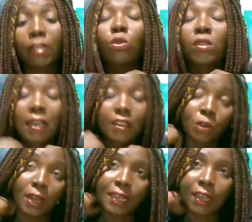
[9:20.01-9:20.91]
It was
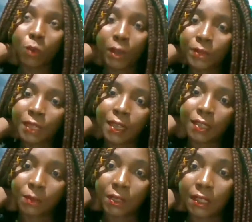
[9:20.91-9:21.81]
actually a
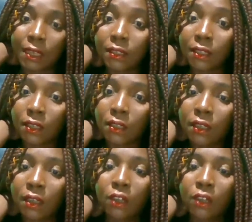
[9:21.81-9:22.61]
website business gig.